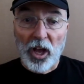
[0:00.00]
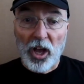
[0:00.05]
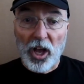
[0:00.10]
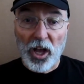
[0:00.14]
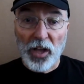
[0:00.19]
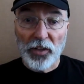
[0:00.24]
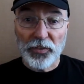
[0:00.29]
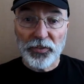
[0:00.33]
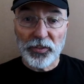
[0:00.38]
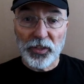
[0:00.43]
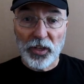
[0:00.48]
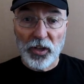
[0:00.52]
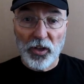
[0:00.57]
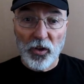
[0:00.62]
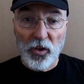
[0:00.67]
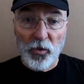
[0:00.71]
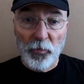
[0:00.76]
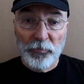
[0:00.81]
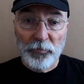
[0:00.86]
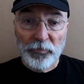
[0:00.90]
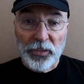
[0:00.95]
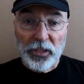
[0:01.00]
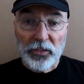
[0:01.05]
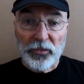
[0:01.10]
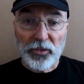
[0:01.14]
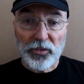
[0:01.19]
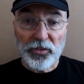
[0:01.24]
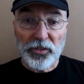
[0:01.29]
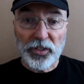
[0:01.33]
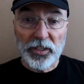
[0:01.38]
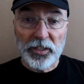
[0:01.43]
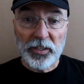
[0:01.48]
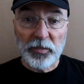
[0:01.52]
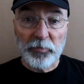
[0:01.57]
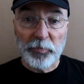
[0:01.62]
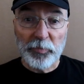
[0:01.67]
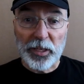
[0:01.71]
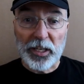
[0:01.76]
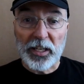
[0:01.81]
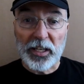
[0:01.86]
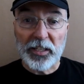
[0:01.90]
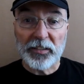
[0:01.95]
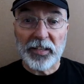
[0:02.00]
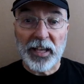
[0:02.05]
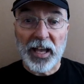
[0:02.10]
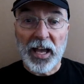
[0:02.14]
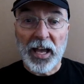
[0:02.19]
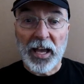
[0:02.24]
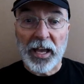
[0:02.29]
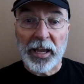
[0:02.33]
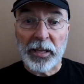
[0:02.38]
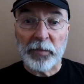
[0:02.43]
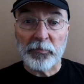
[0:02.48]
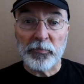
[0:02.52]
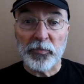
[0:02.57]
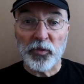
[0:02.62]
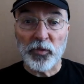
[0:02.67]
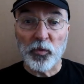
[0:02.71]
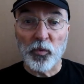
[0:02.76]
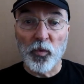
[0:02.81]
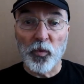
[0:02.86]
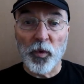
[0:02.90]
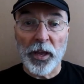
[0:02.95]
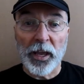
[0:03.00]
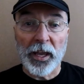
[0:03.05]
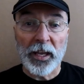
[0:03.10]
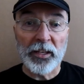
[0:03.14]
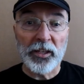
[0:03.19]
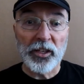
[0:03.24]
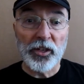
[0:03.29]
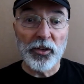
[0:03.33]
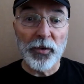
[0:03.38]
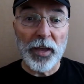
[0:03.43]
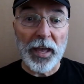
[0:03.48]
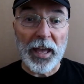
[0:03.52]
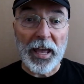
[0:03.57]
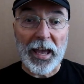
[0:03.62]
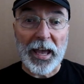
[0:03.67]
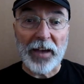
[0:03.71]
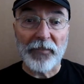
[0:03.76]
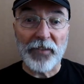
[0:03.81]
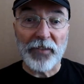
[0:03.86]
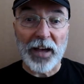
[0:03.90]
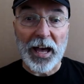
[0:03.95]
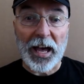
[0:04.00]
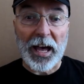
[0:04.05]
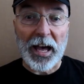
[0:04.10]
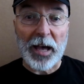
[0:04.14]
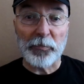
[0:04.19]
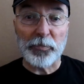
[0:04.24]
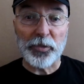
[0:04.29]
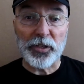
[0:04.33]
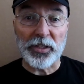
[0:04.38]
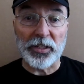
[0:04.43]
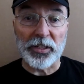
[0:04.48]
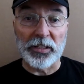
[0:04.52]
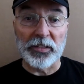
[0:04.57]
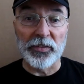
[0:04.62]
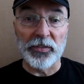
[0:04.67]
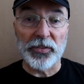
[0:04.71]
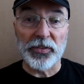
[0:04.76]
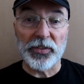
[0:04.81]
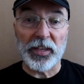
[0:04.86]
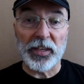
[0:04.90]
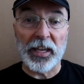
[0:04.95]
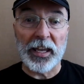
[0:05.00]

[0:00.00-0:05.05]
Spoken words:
Also, there's going to be times when you have options,